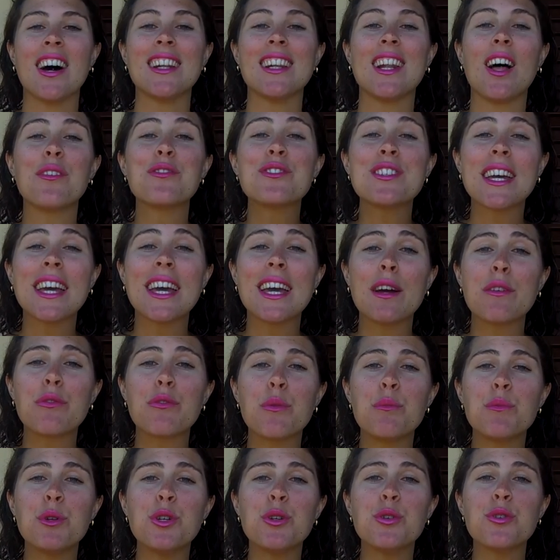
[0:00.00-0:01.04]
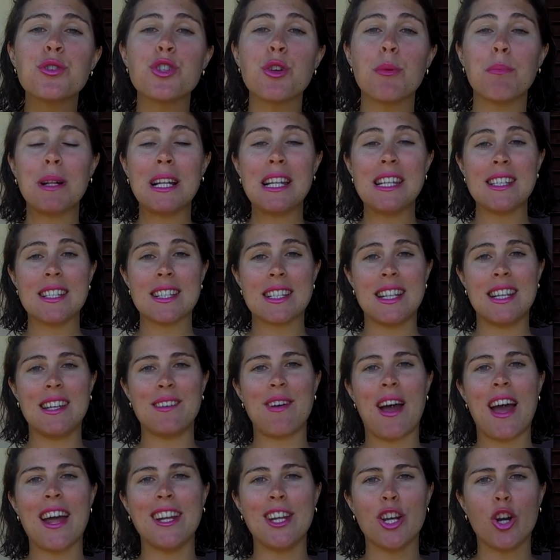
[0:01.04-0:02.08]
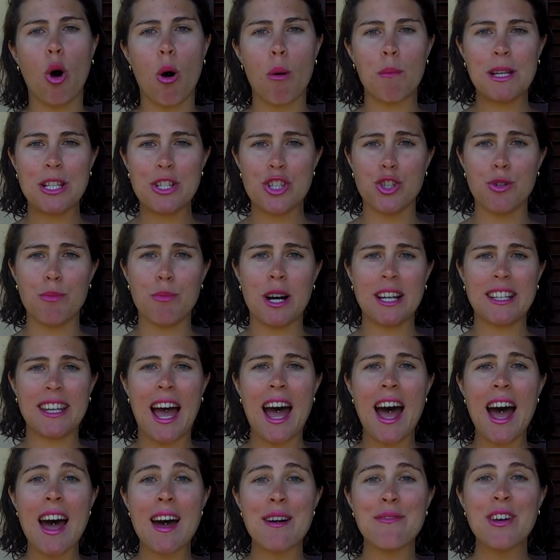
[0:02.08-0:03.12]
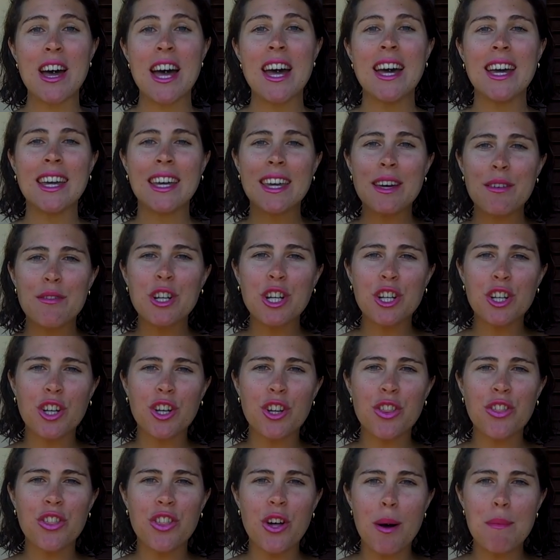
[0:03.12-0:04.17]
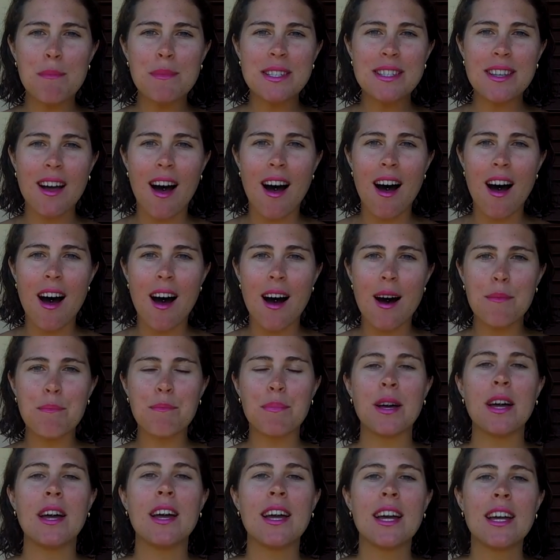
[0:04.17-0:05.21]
I'd love to hear from you, so please leave any comments you might have. Give it a good thumbs up.